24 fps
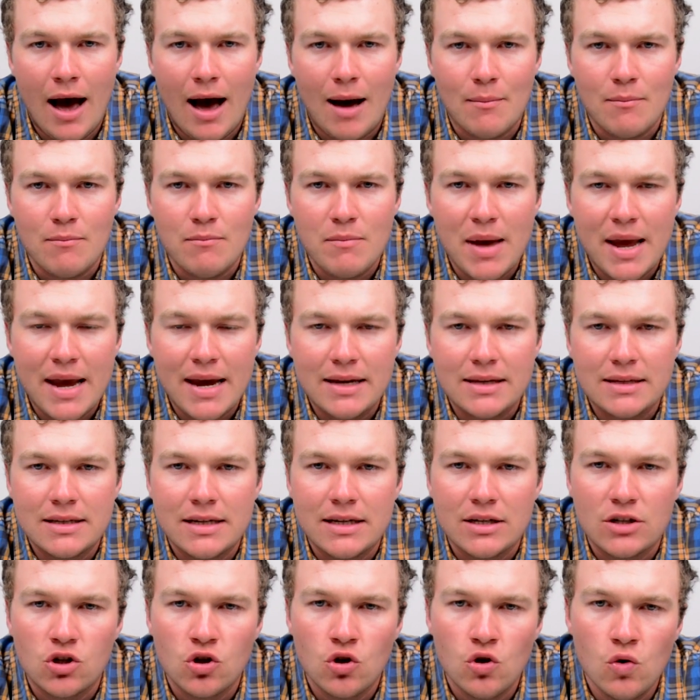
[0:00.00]

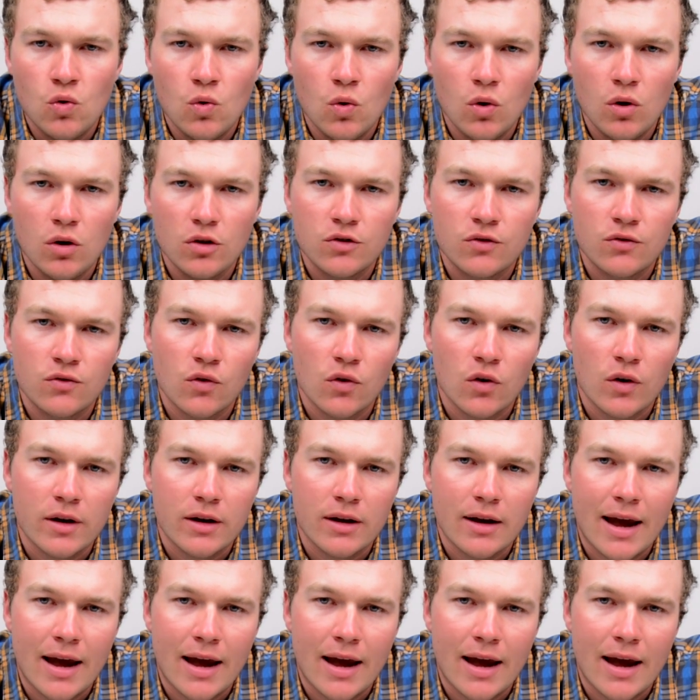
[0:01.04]
amazing tools for